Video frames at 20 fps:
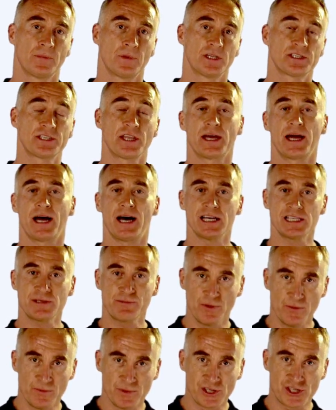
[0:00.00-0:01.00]
So they ask
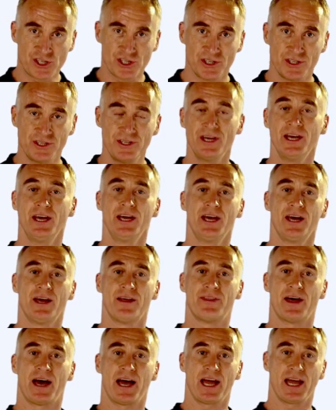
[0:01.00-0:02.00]
permission,
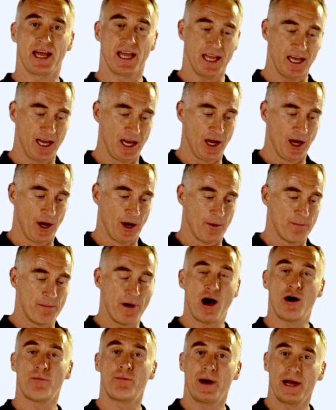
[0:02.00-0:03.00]
they
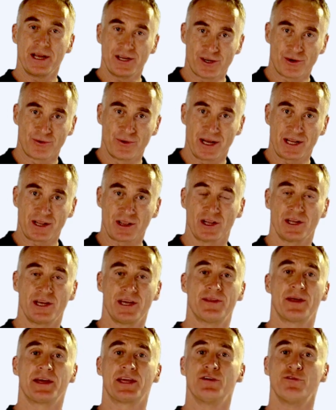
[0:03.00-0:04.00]
palpate
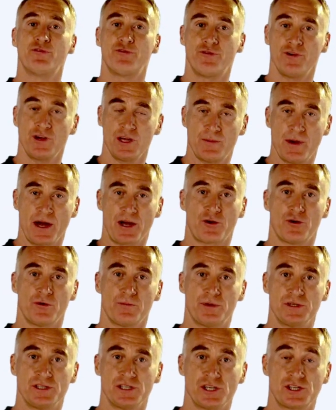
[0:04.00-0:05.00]
correctly, they give feedback on
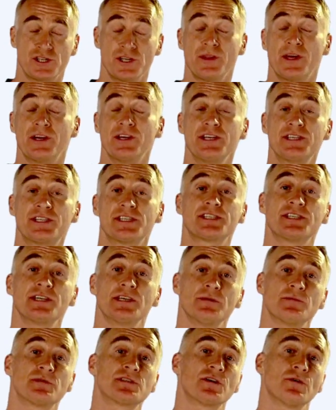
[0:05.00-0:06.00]
position. They need to see
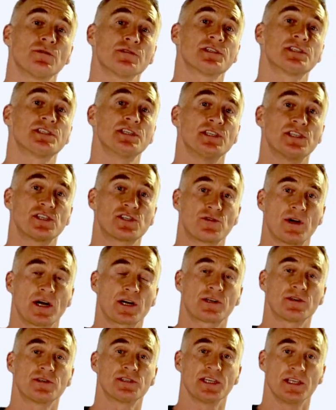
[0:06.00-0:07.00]
themselves as
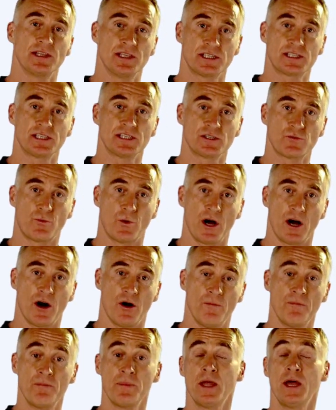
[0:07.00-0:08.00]
instructors in this as
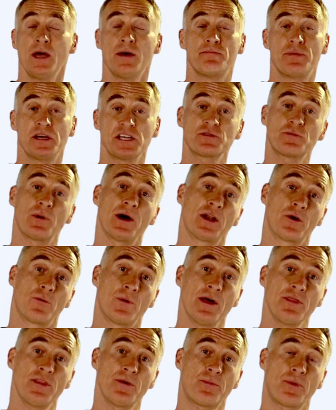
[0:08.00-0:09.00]
well. Best way to
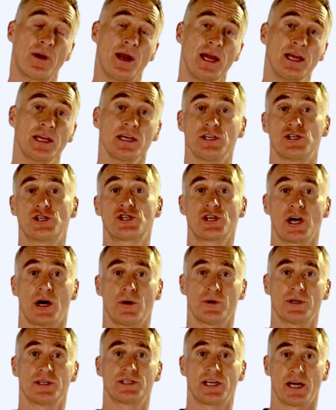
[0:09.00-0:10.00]
run the prac is
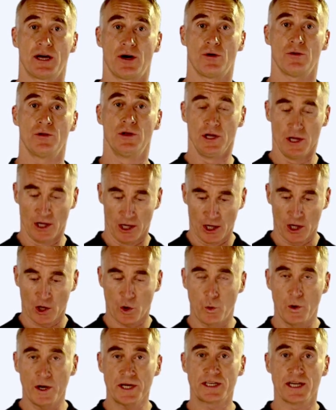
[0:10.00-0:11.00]
show and tell.
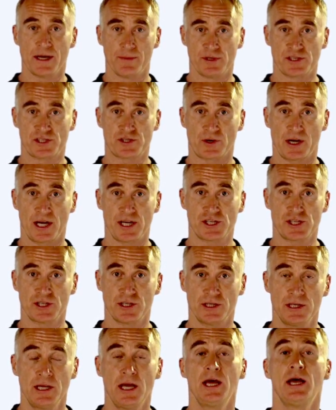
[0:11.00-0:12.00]
Quick
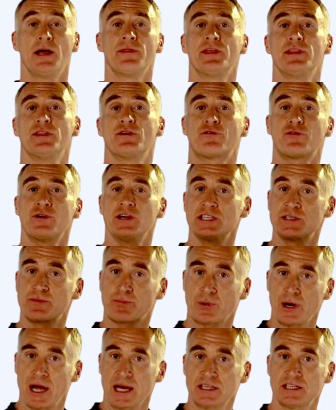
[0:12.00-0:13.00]
demonstration, then the friends
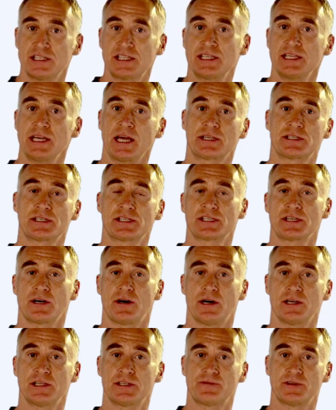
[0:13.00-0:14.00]
practice the
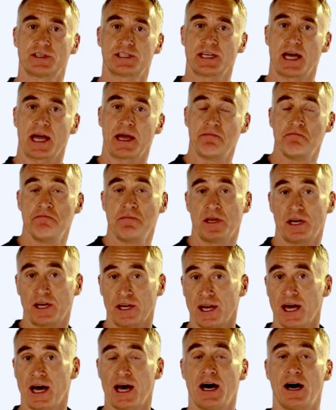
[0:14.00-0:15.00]
exercise for say 1.5
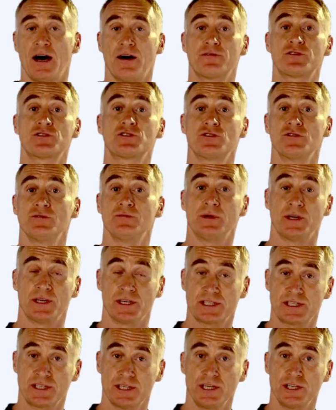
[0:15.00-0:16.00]
minutes, 2
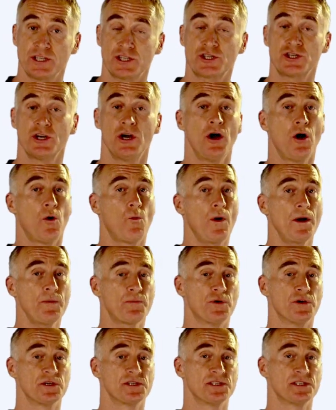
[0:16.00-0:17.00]
minutes each. One
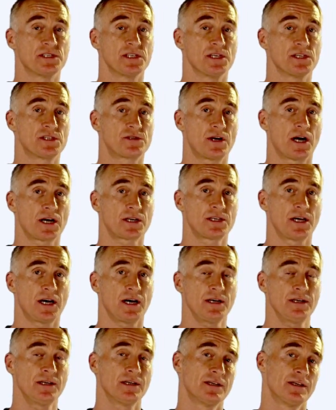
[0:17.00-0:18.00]
person's the
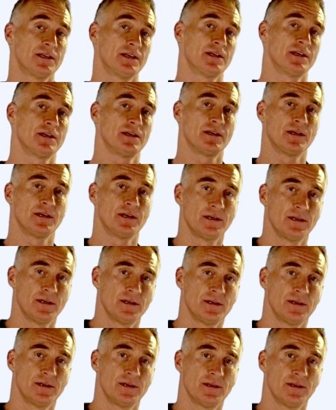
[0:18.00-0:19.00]
instructor,
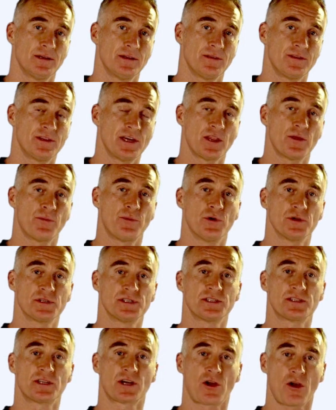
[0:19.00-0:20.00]
the other
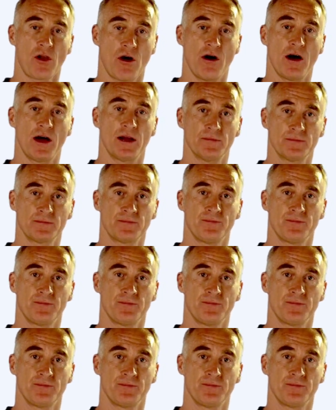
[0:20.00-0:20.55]
person's the client.